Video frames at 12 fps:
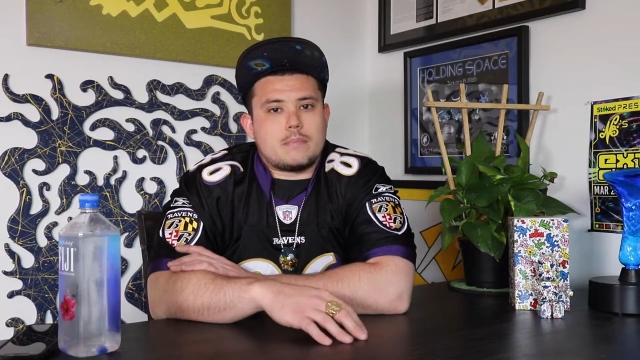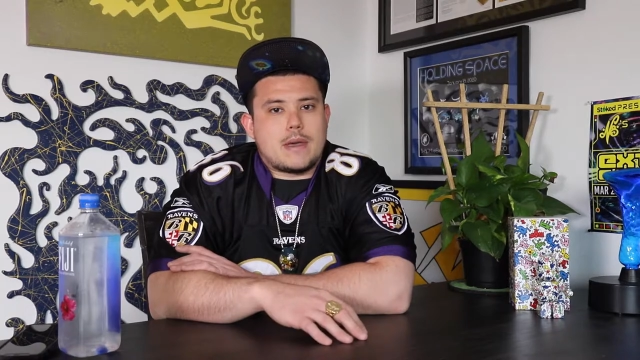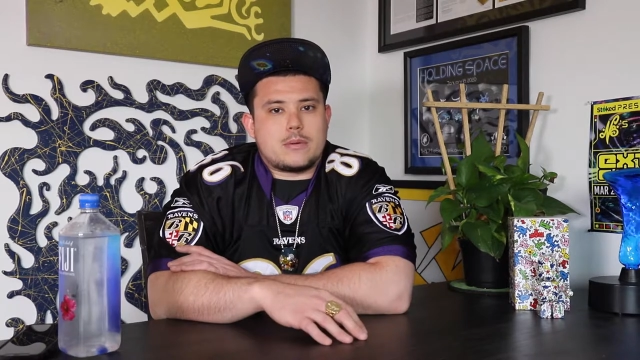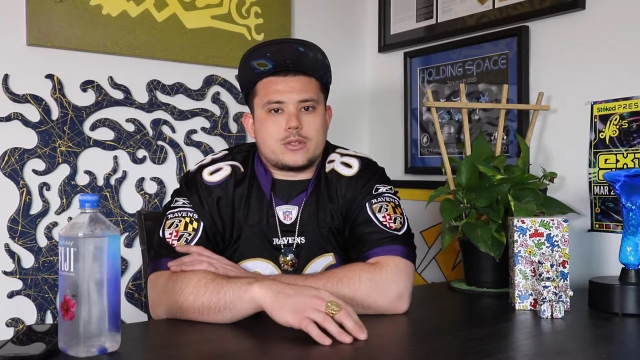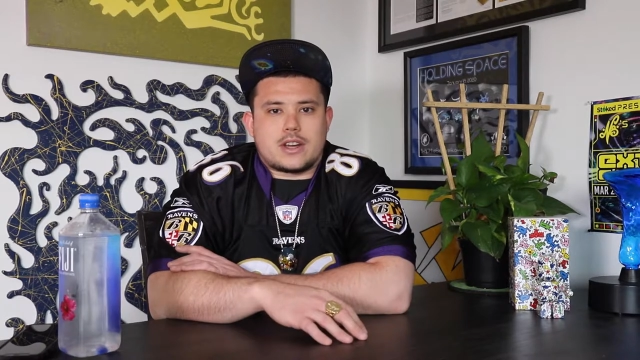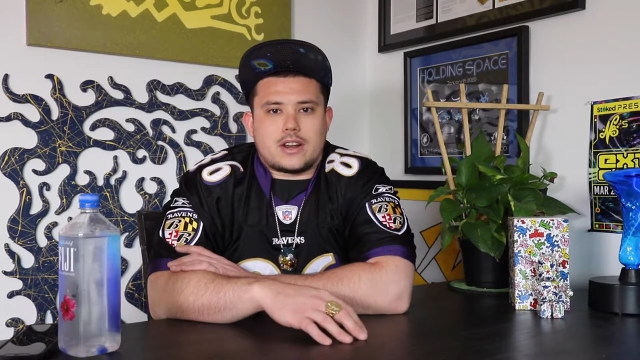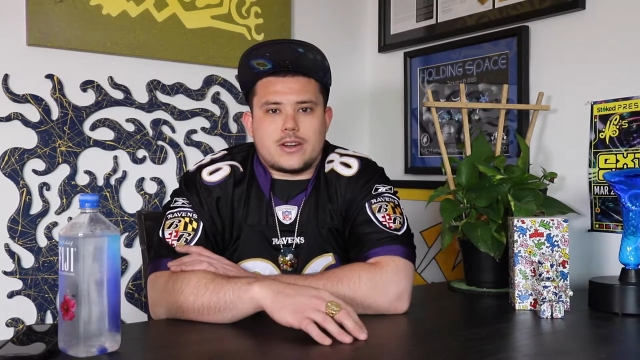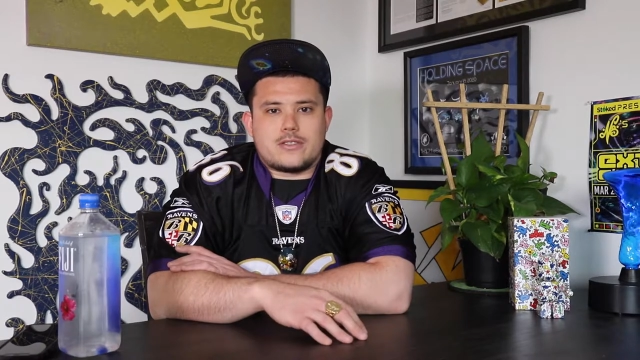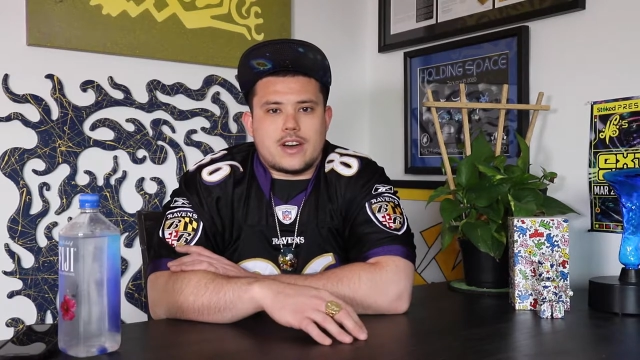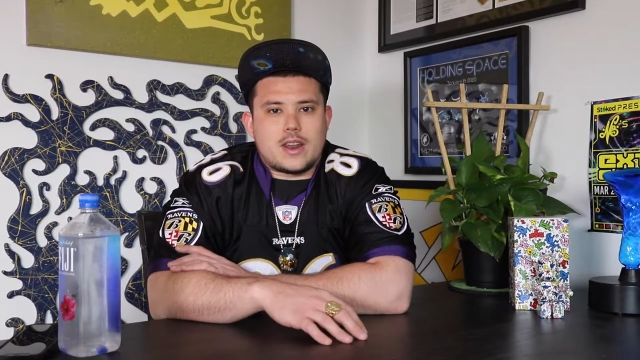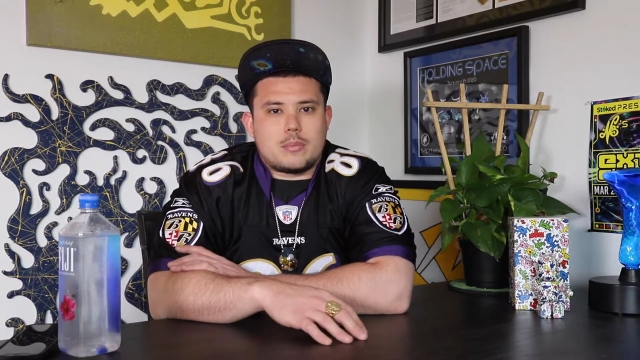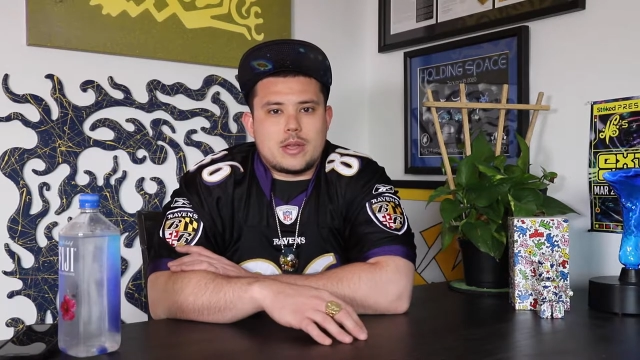Maybe try to go
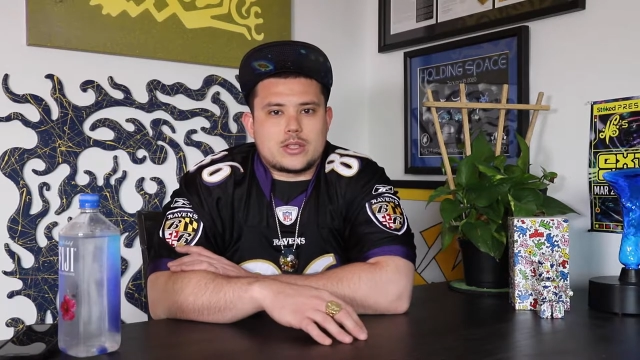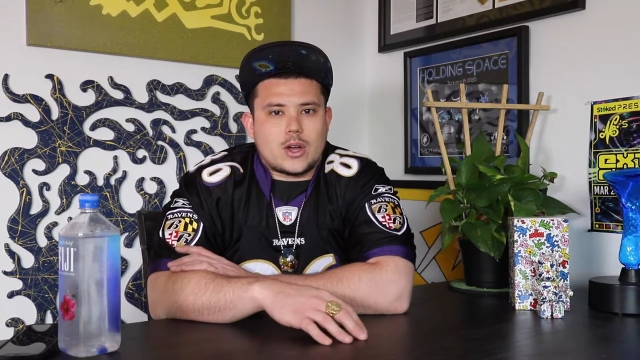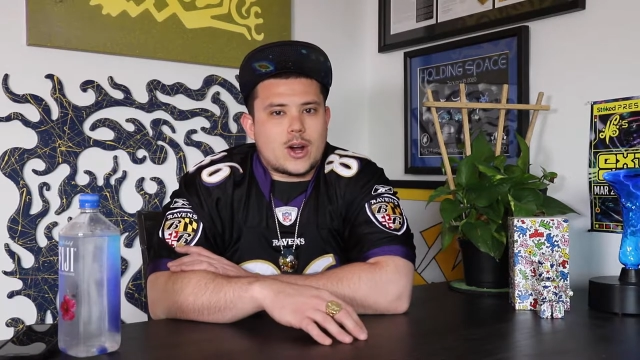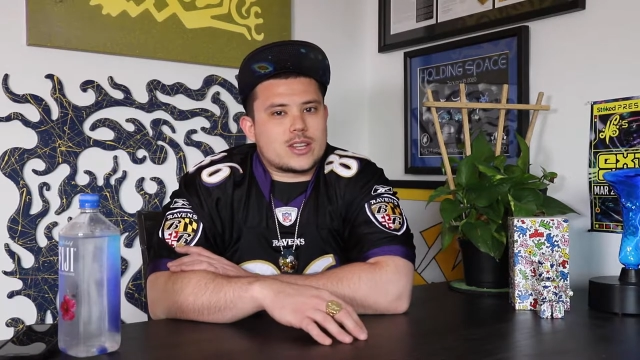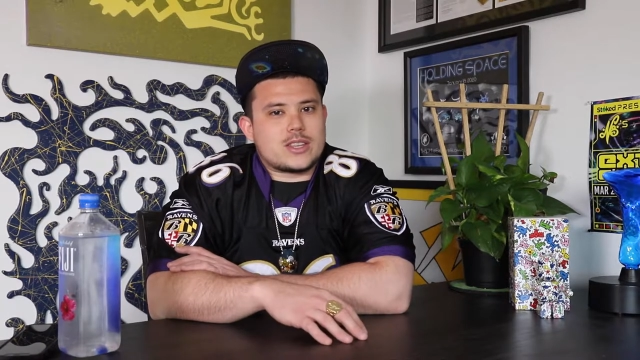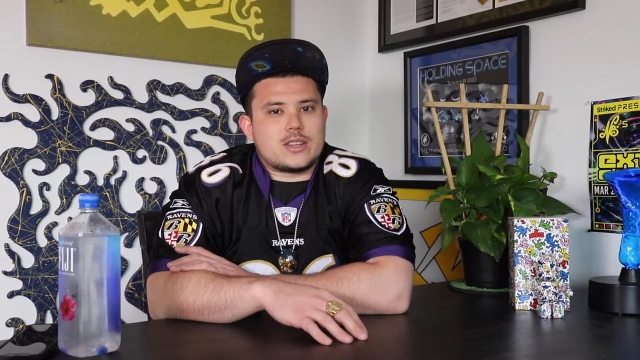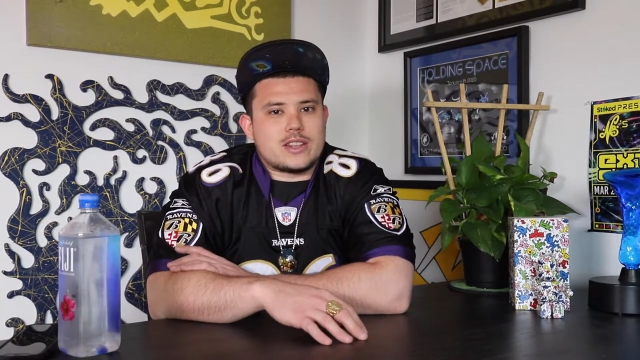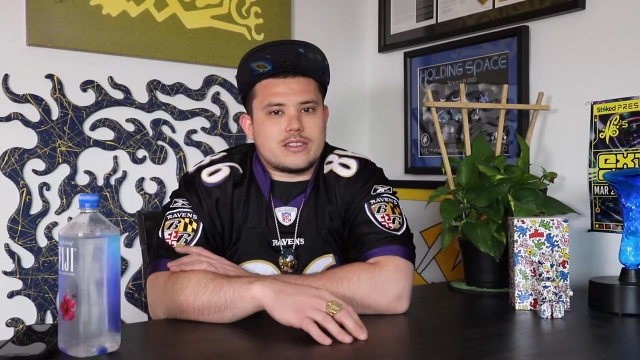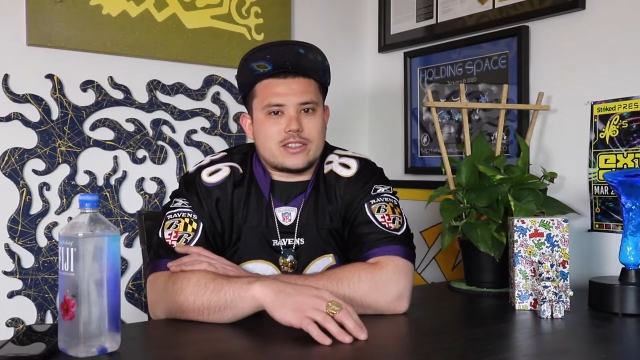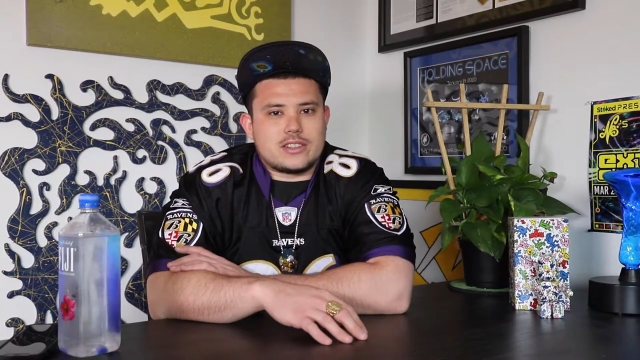find a piece of art that you love